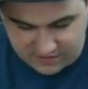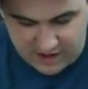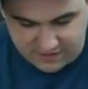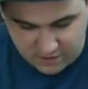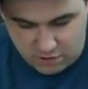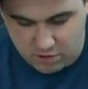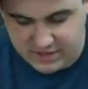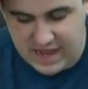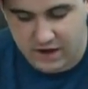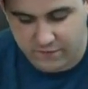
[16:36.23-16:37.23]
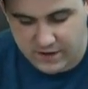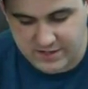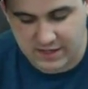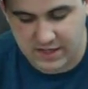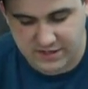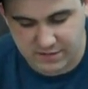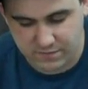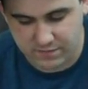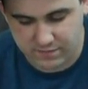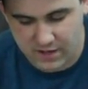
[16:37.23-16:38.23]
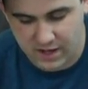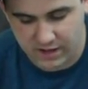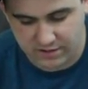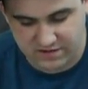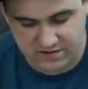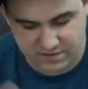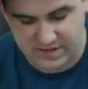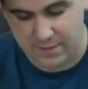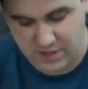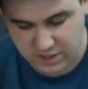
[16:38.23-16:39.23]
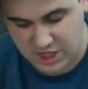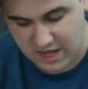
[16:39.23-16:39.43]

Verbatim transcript: he's got is the heroic sacrifice that lets him uh, step into the